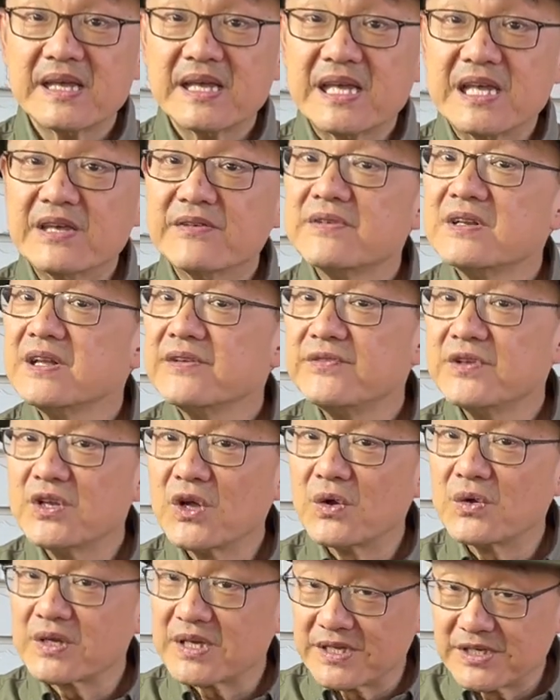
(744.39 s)
even if you
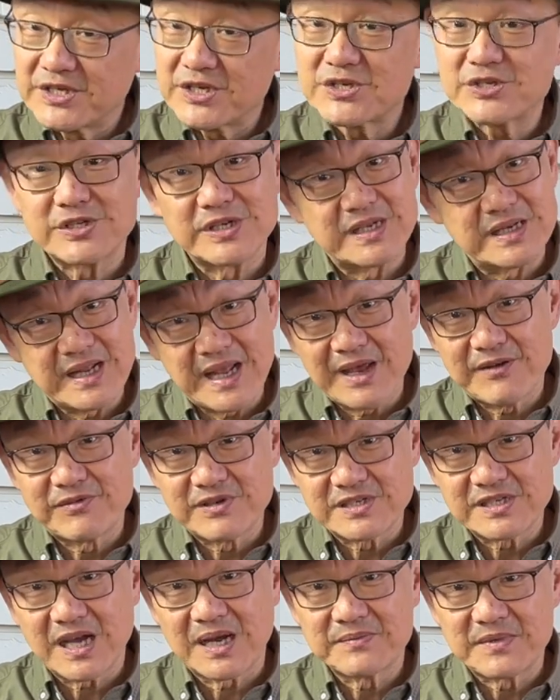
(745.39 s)
don't condition it every
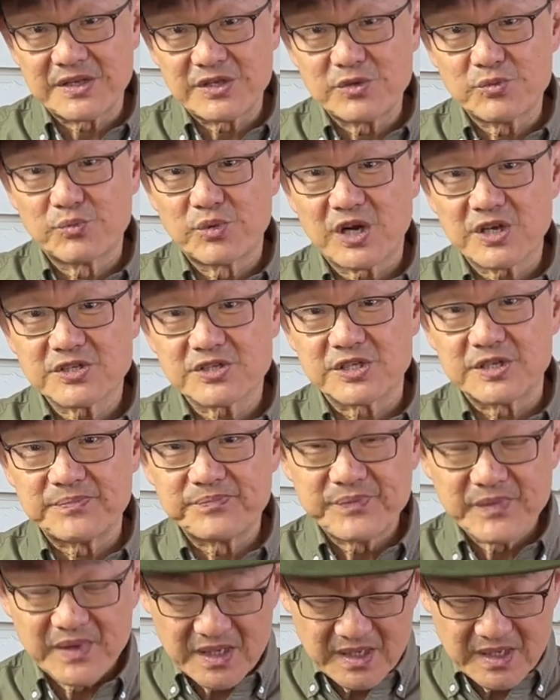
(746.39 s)
time that you brush it.